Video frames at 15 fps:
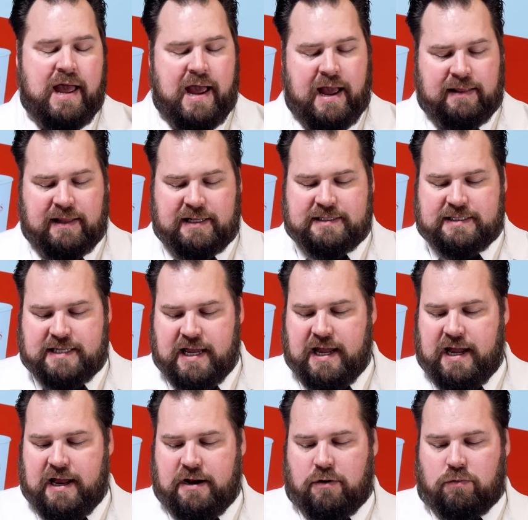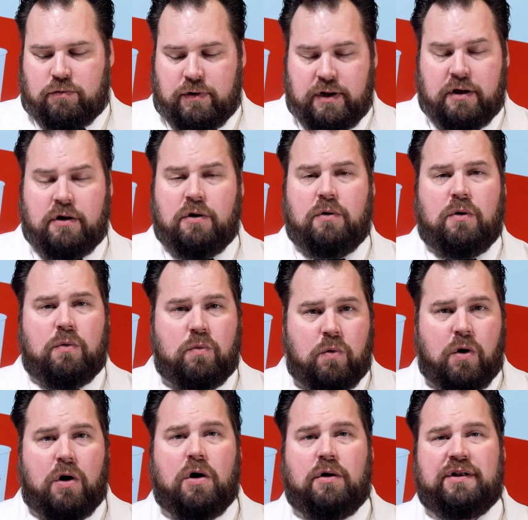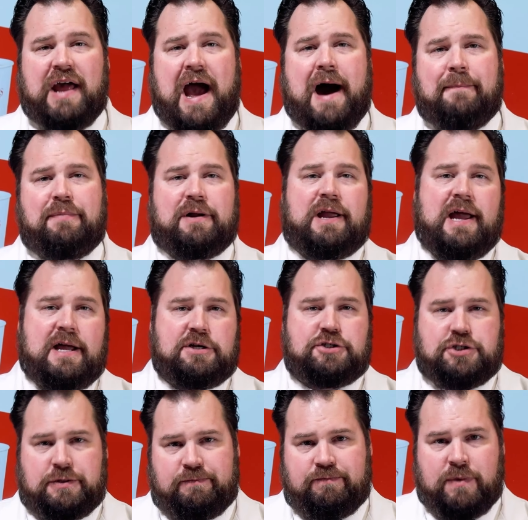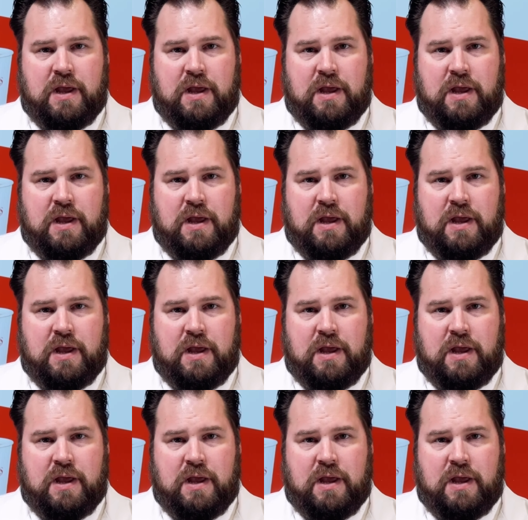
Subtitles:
And let's see in a real world application,